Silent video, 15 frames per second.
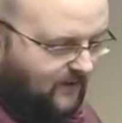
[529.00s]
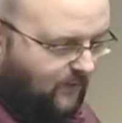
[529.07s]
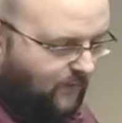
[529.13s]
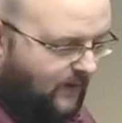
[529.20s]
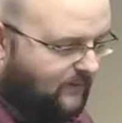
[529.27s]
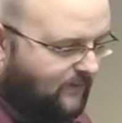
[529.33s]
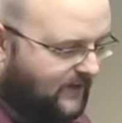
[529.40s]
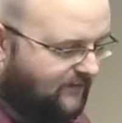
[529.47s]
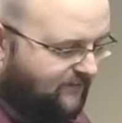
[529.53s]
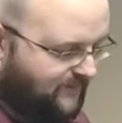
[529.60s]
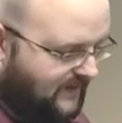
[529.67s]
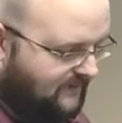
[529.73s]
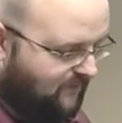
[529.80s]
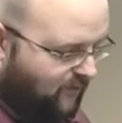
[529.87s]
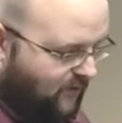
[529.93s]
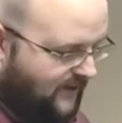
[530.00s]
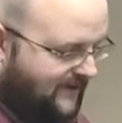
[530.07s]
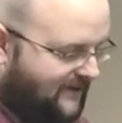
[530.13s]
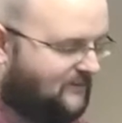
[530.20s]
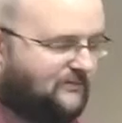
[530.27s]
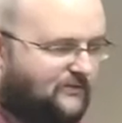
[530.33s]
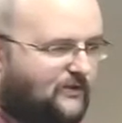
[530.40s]
What would have been more
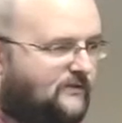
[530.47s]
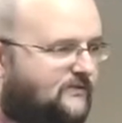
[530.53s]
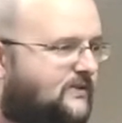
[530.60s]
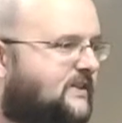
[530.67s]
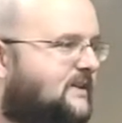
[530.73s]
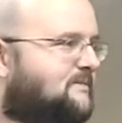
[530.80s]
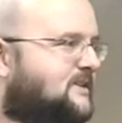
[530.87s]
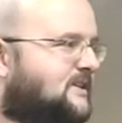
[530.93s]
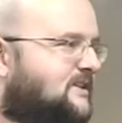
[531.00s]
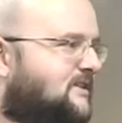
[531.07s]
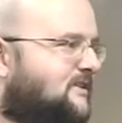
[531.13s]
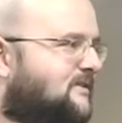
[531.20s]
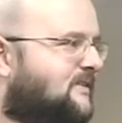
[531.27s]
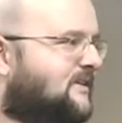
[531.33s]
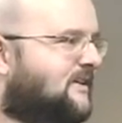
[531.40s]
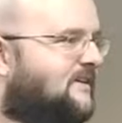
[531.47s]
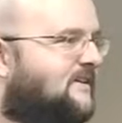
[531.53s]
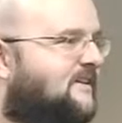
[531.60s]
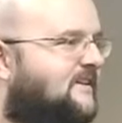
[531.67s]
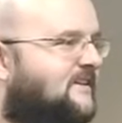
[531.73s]
helpful for them to do, though?